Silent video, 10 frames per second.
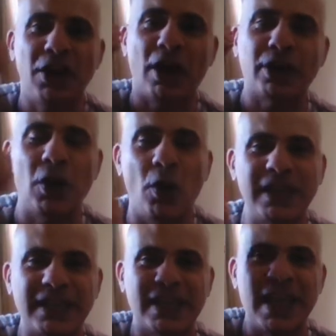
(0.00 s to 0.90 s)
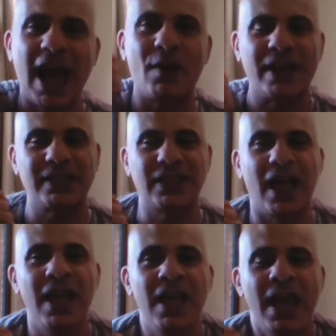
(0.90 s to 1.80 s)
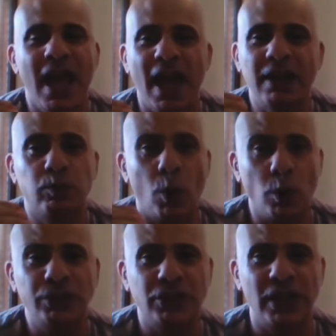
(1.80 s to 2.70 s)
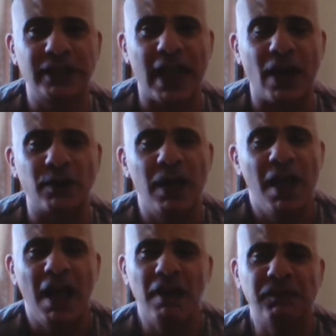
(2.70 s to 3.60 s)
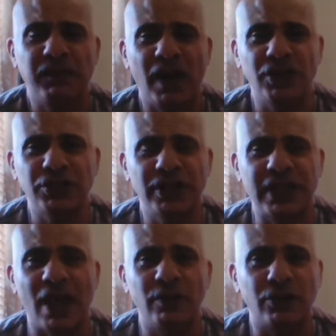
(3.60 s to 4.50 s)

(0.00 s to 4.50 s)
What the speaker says: iconic character and watered her down and flushed her down the